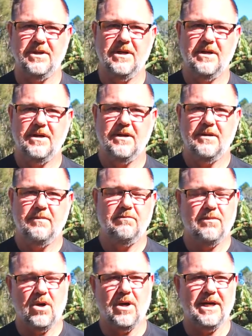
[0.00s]
my
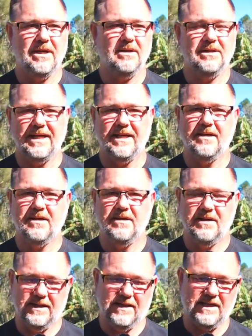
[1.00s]
link. And
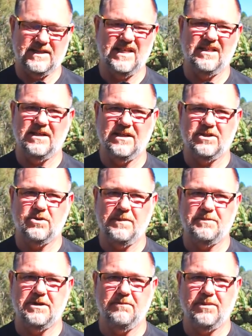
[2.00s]
that's in the description
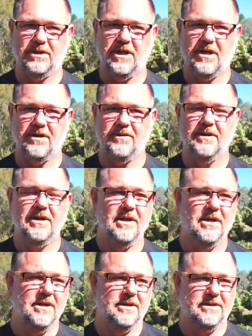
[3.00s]
below
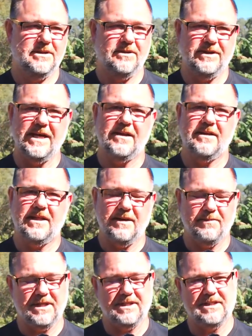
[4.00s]
to get there. But
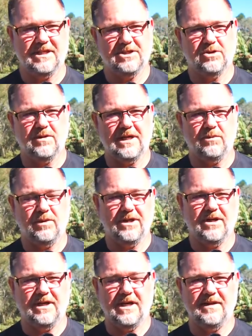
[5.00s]
it's an Australian one. You've got to
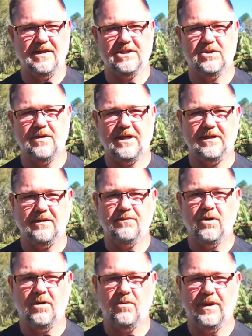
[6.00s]
go to the Australian
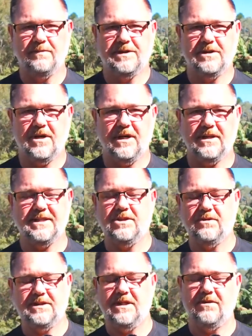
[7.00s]
prong website. They still
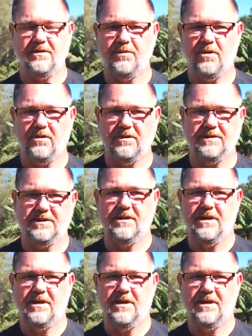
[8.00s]
sell the prongs